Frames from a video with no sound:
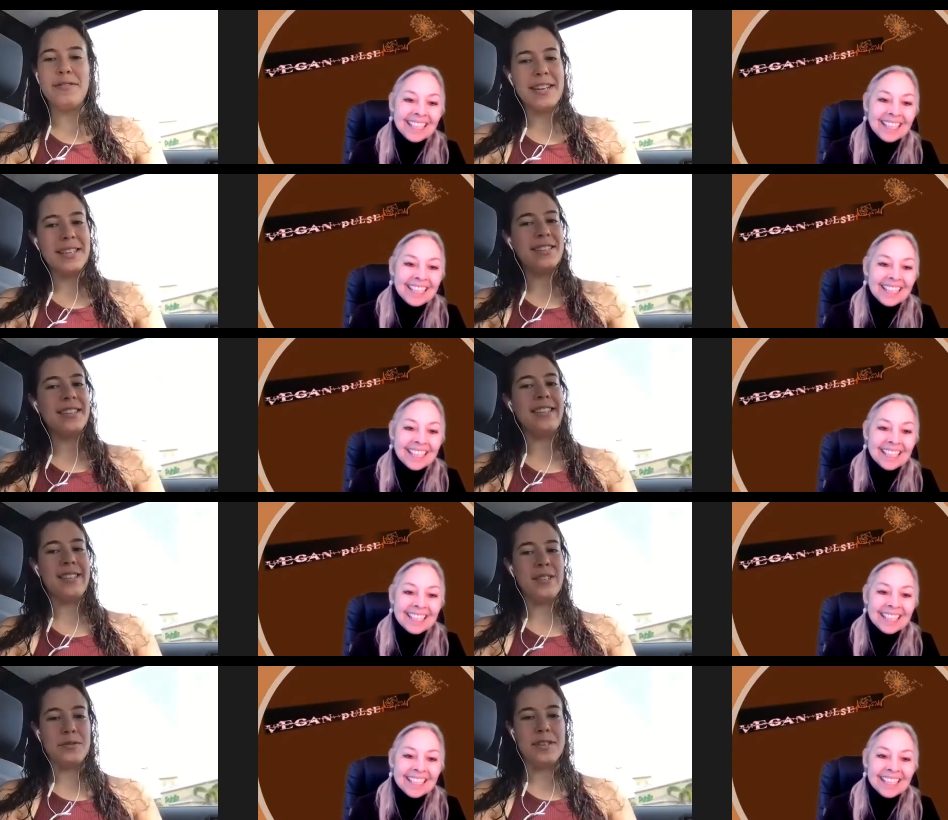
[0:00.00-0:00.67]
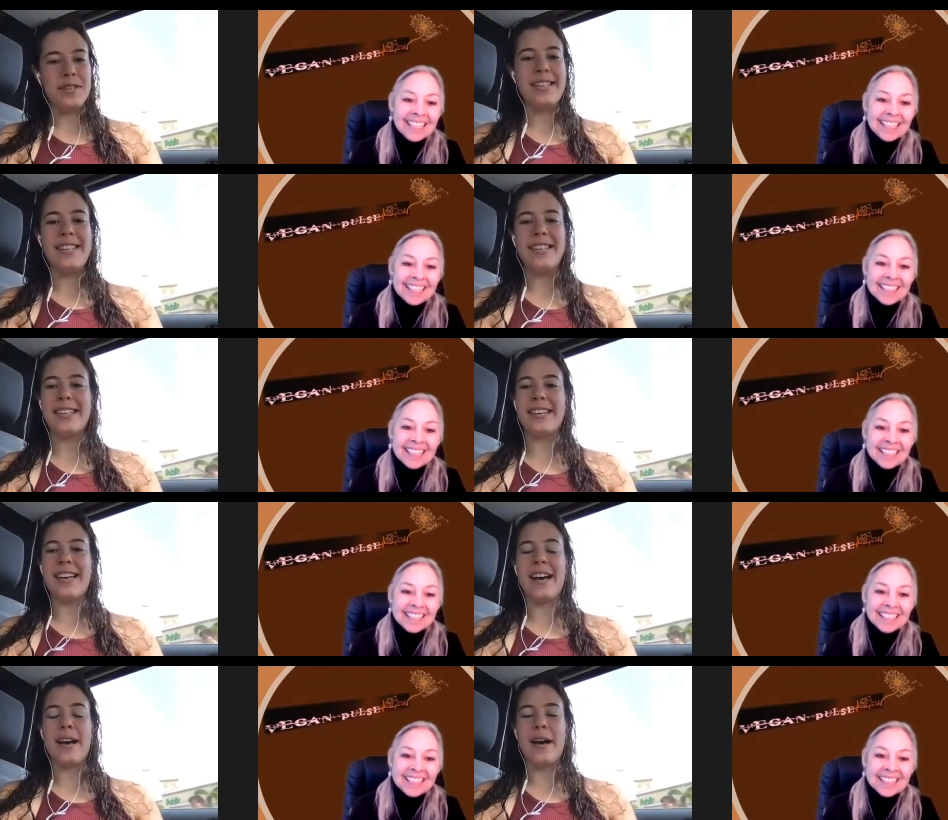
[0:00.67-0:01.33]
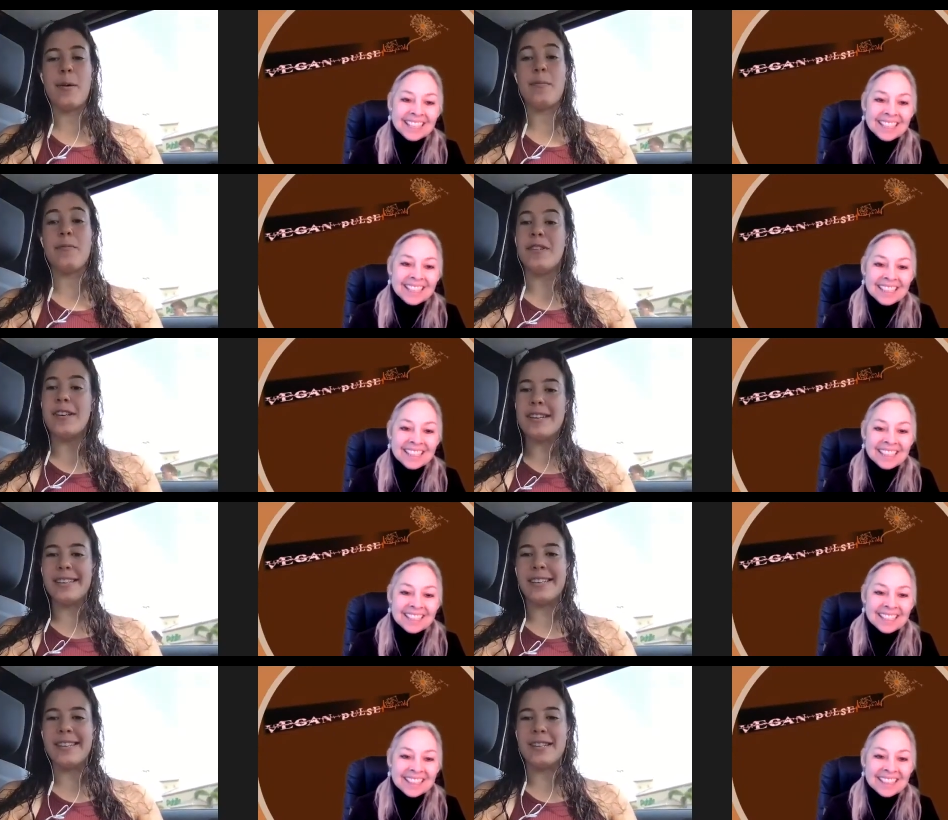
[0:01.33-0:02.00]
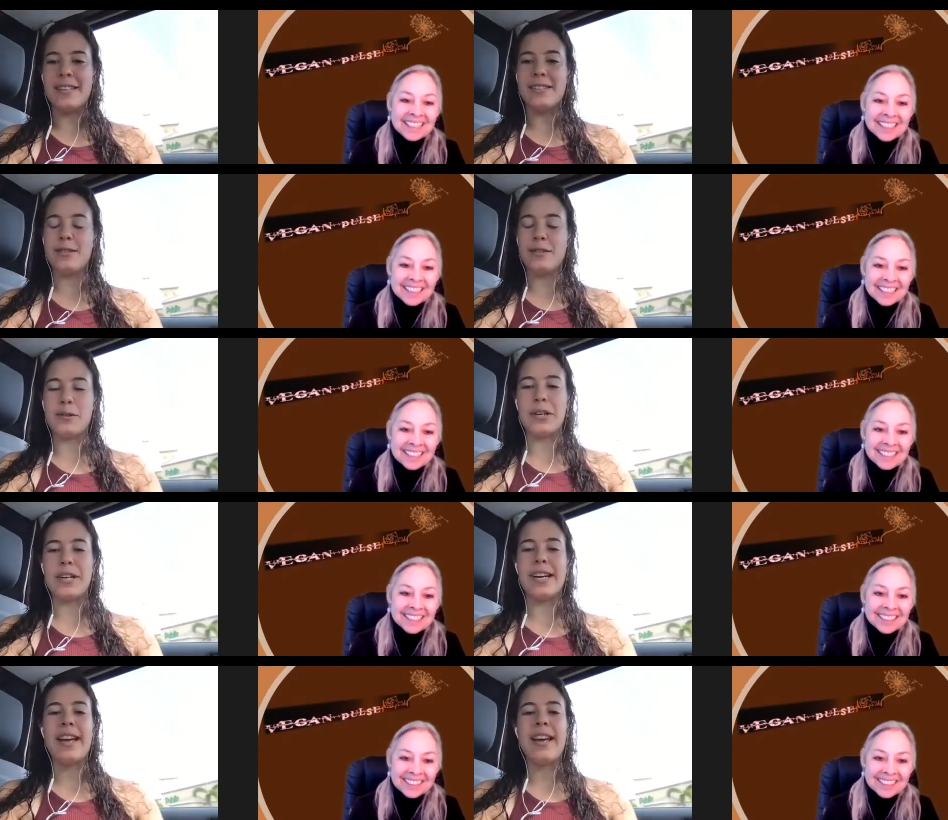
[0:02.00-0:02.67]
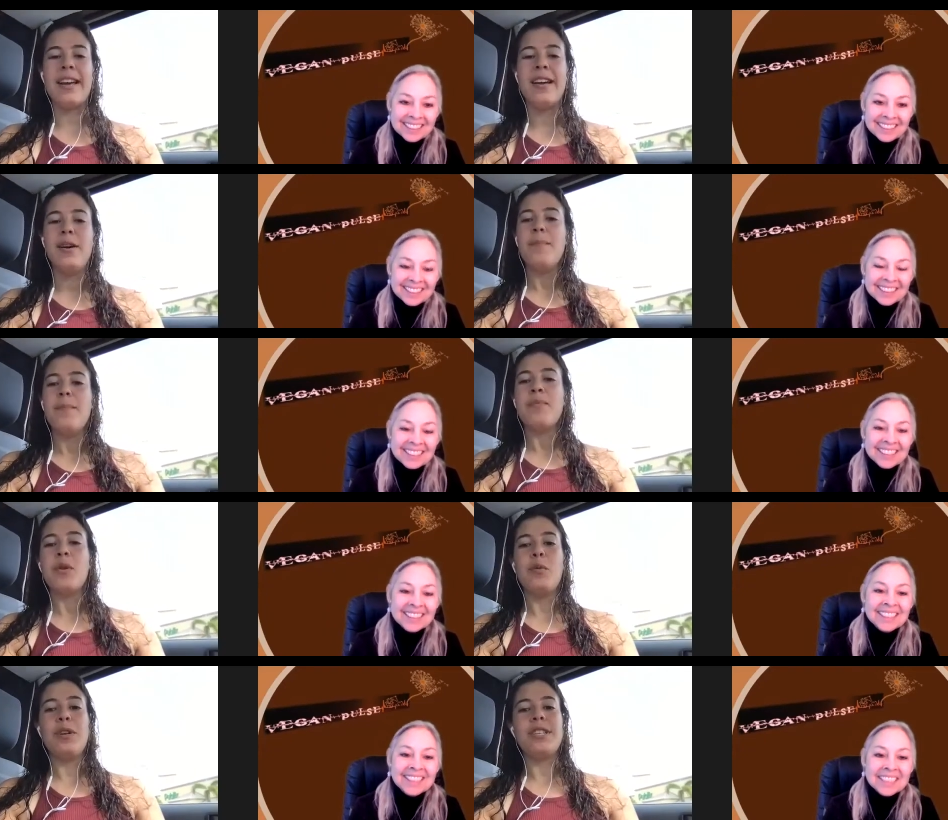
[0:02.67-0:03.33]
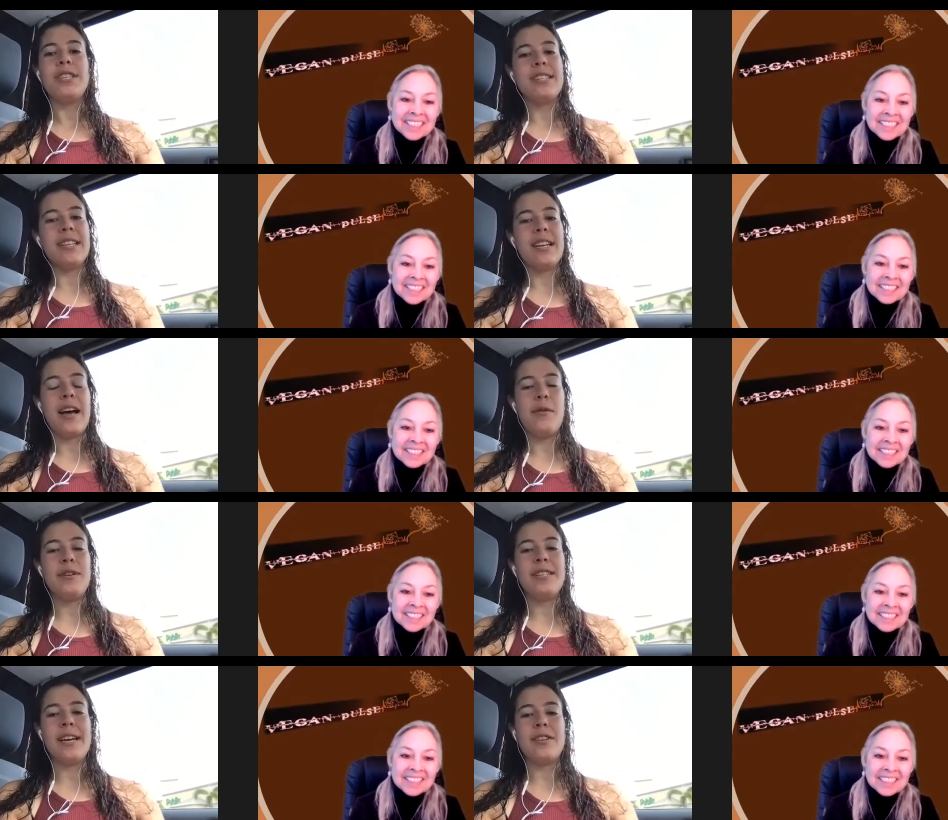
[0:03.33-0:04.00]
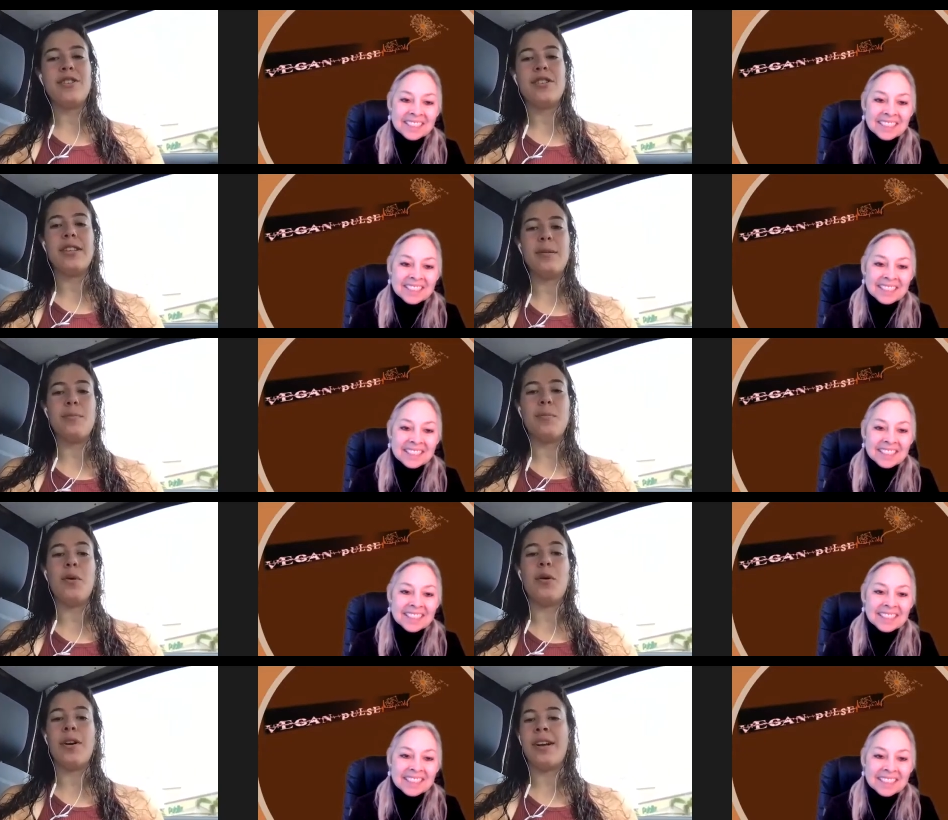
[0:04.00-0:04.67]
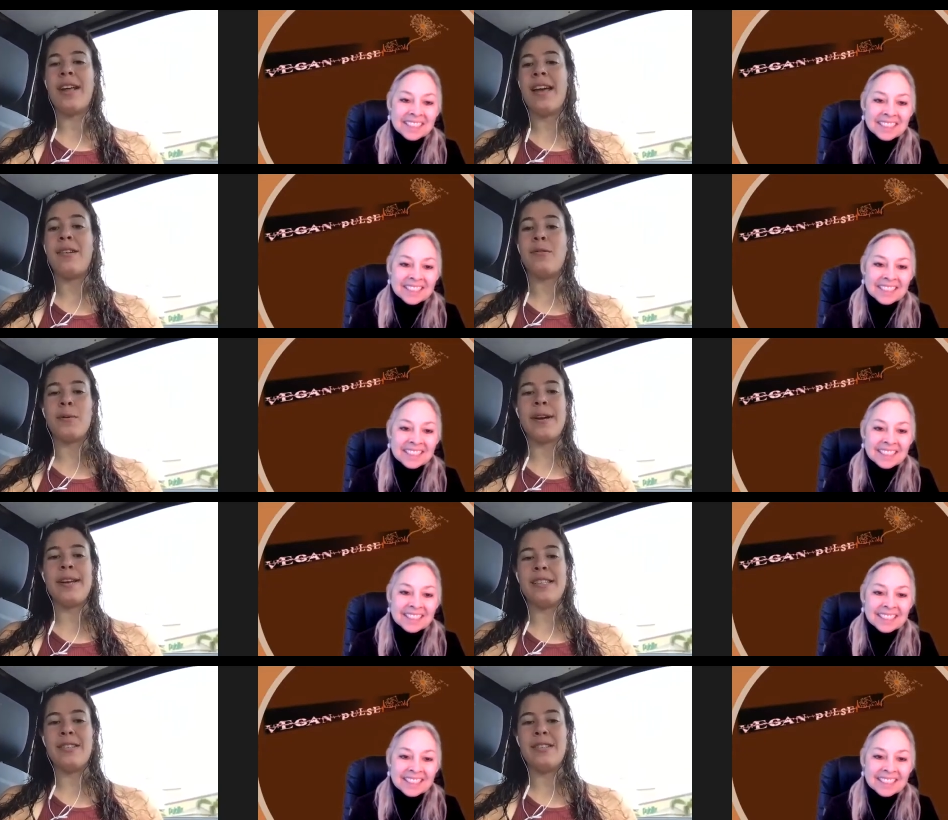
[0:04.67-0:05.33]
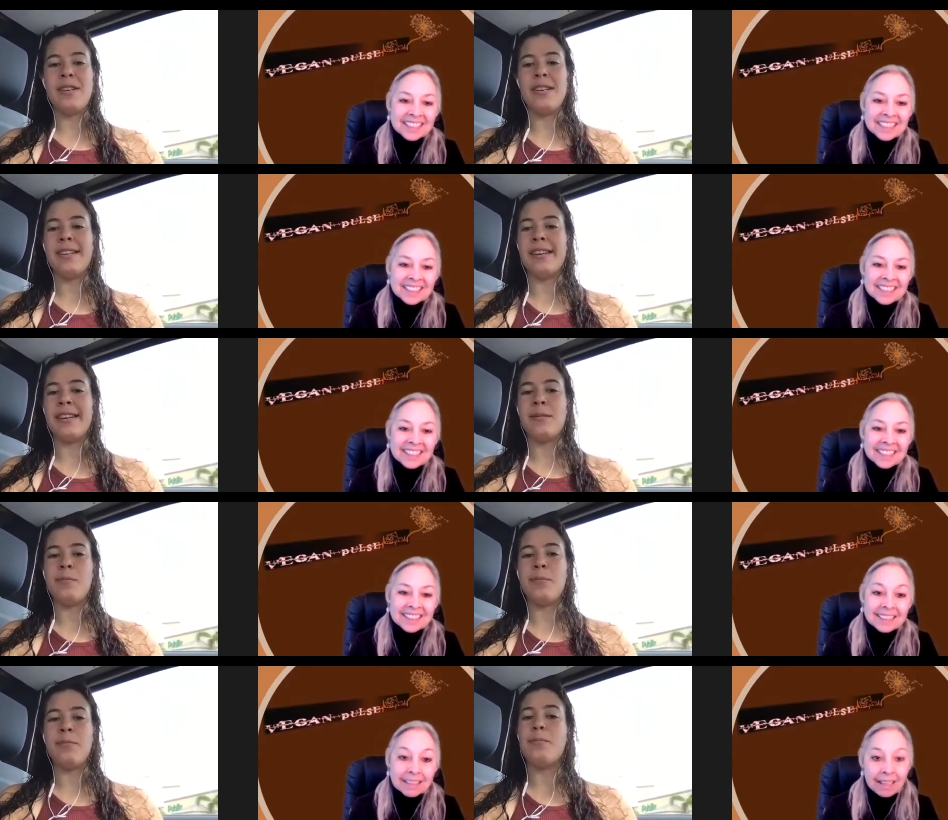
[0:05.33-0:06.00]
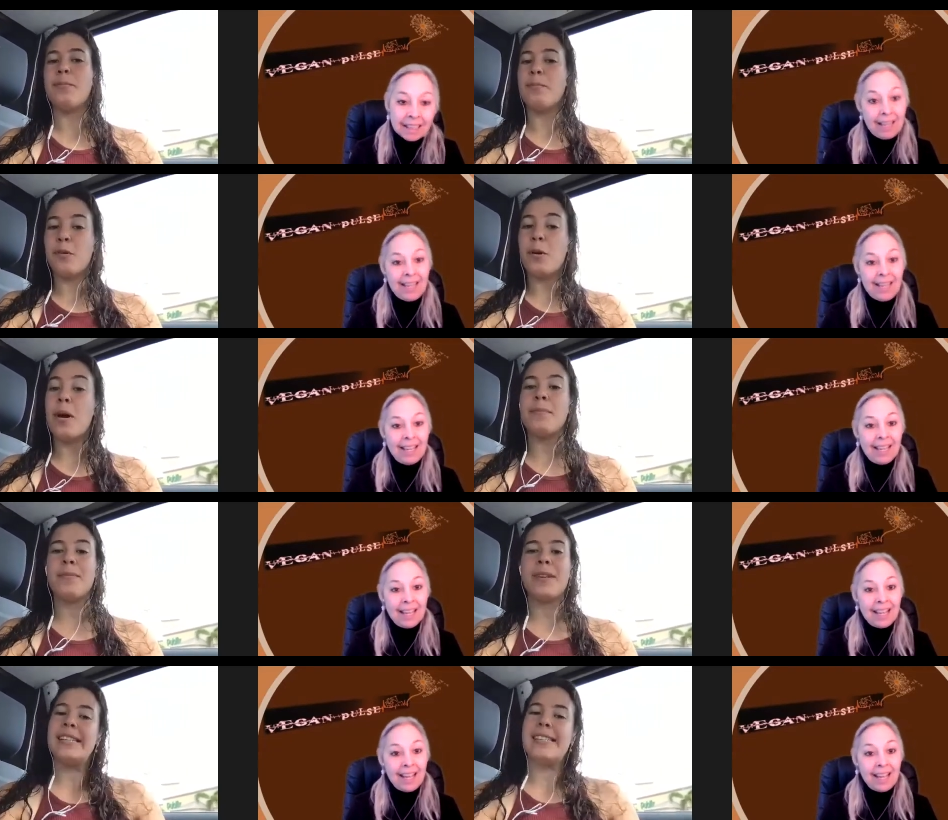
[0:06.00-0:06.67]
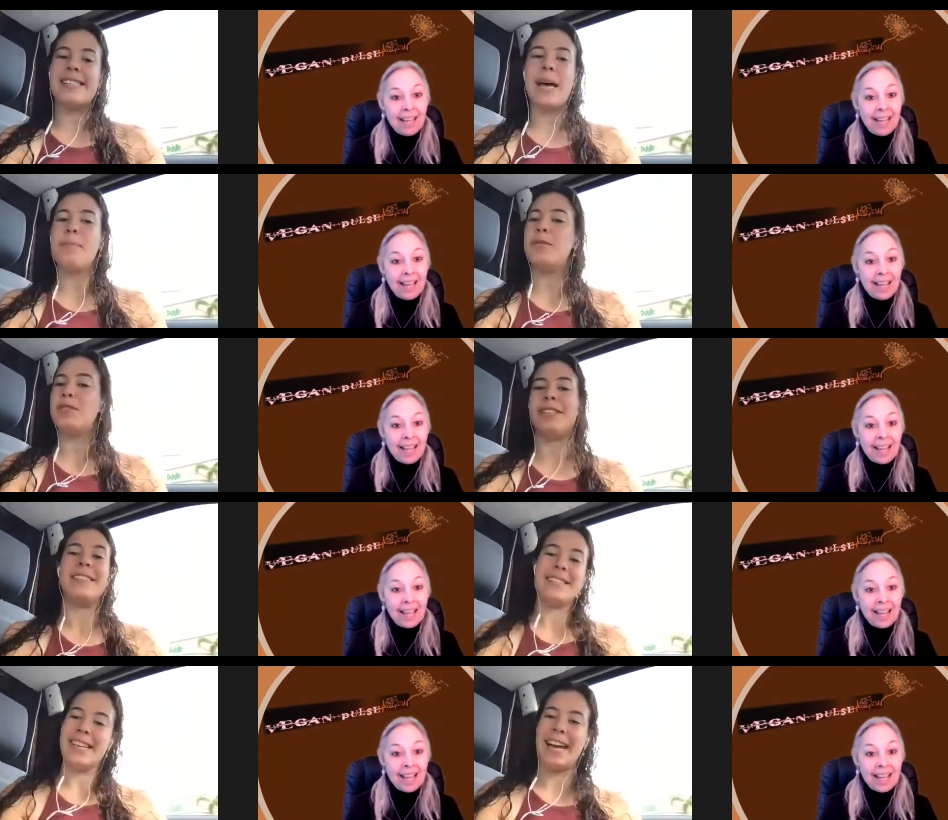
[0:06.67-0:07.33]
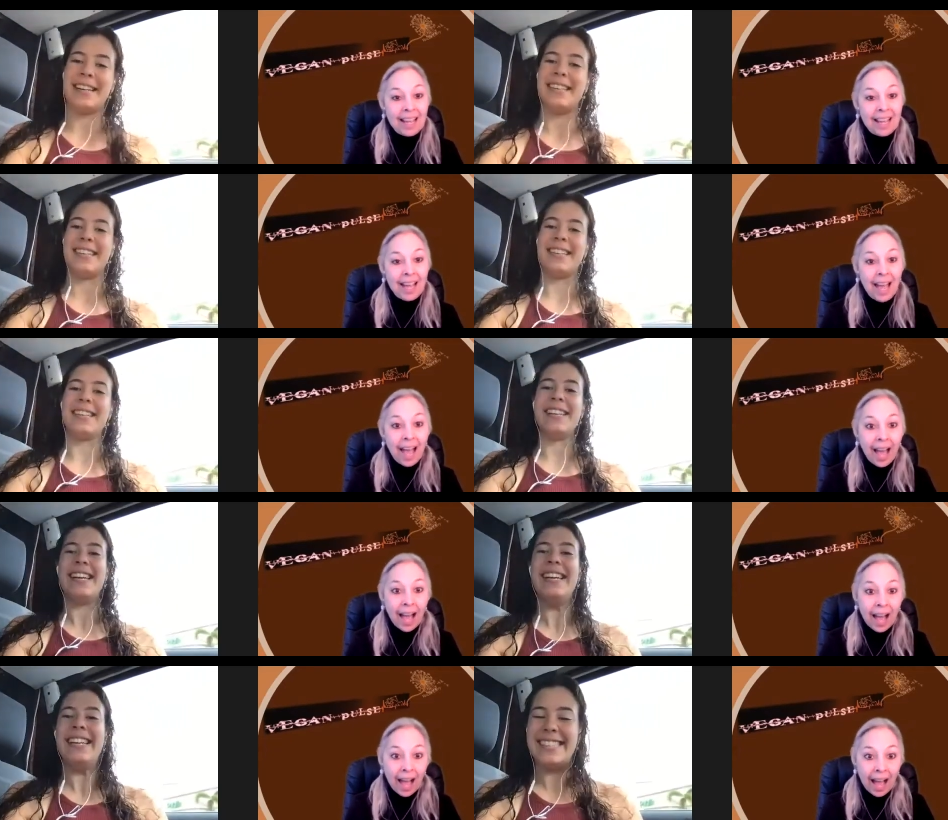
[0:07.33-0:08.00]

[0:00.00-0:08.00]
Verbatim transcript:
Speaker 1: fairly unique um, vegan story, which is that I was actually born and raised vegan from conception, technically.